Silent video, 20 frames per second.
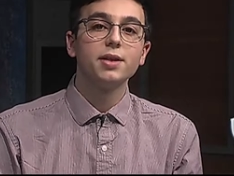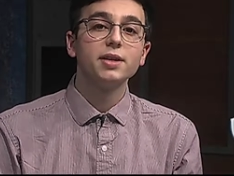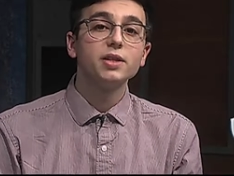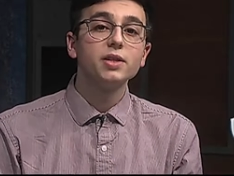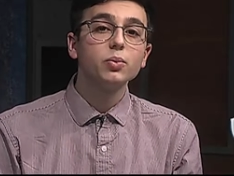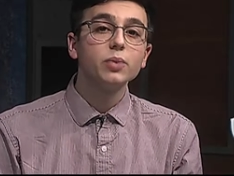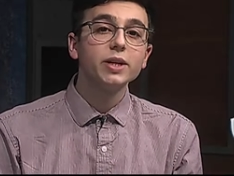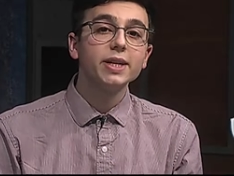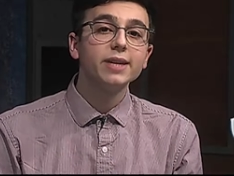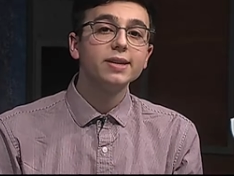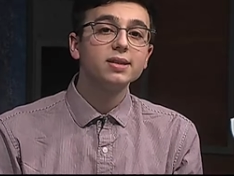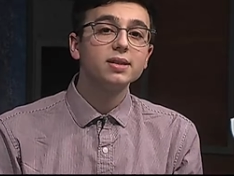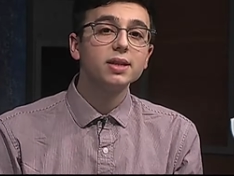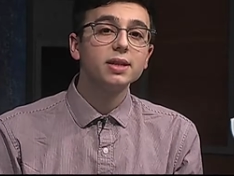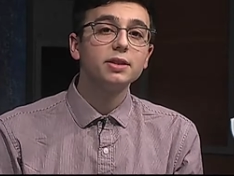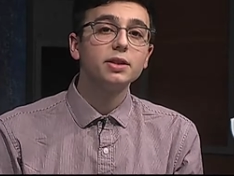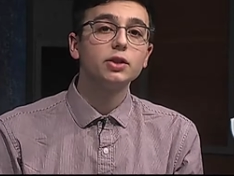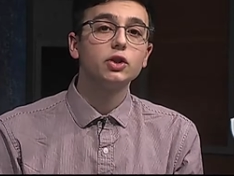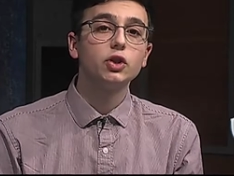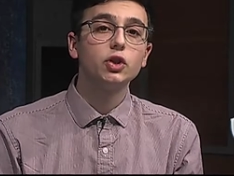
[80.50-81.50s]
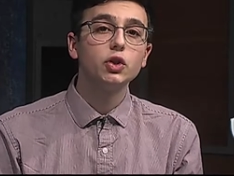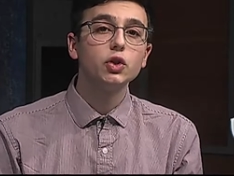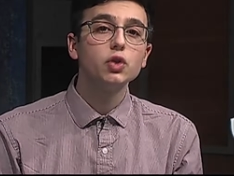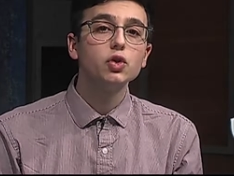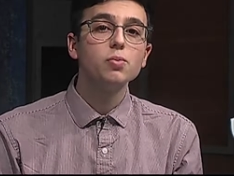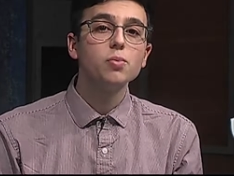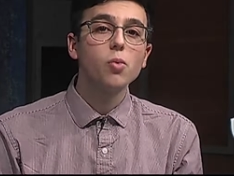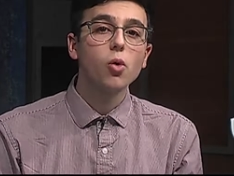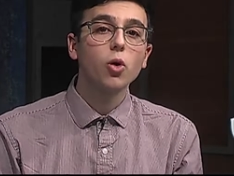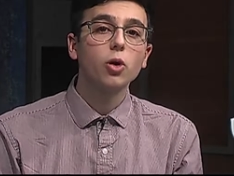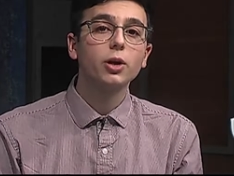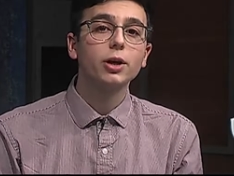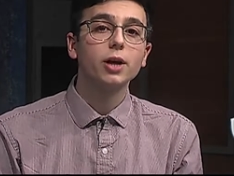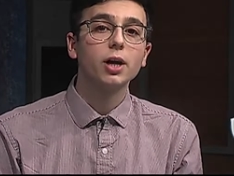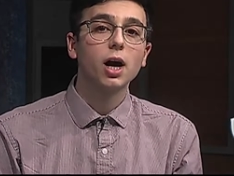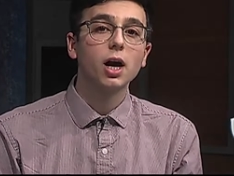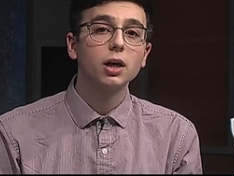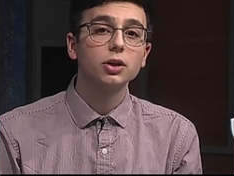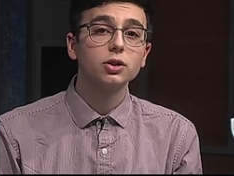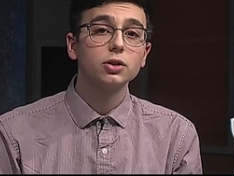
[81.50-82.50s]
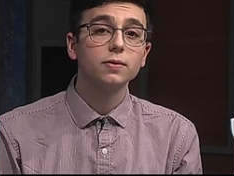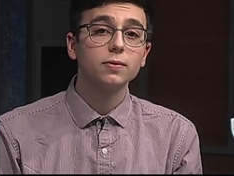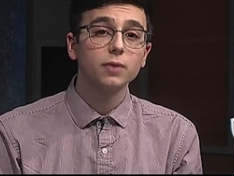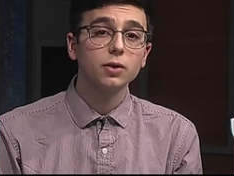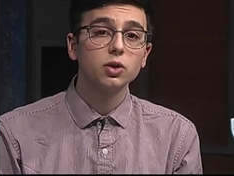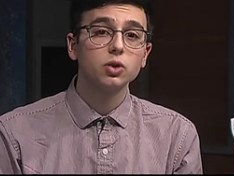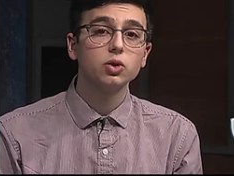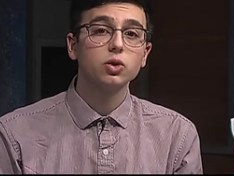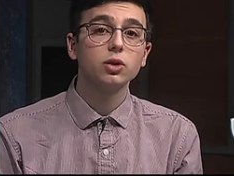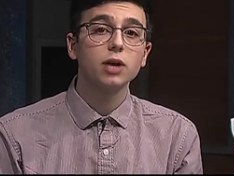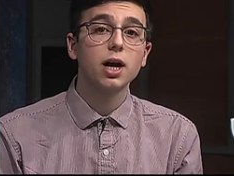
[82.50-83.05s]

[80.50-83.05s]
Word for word: This week has led to two more controversial